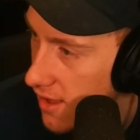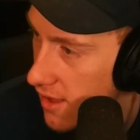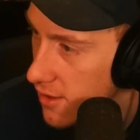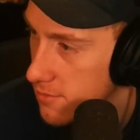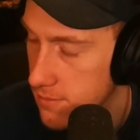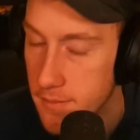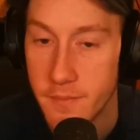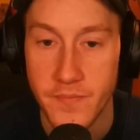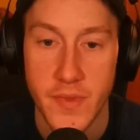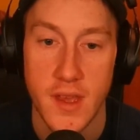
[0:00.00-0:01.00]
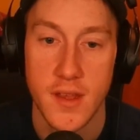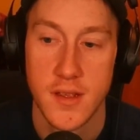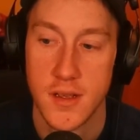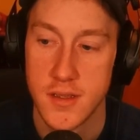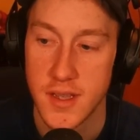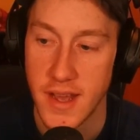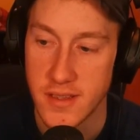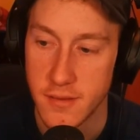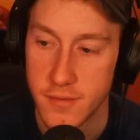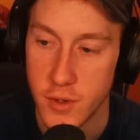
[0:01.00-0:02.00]
Um, so
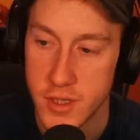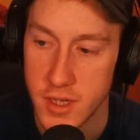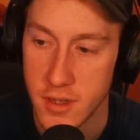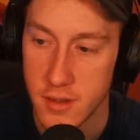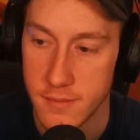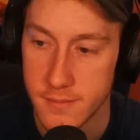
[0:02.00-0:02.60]
that's unfortunate.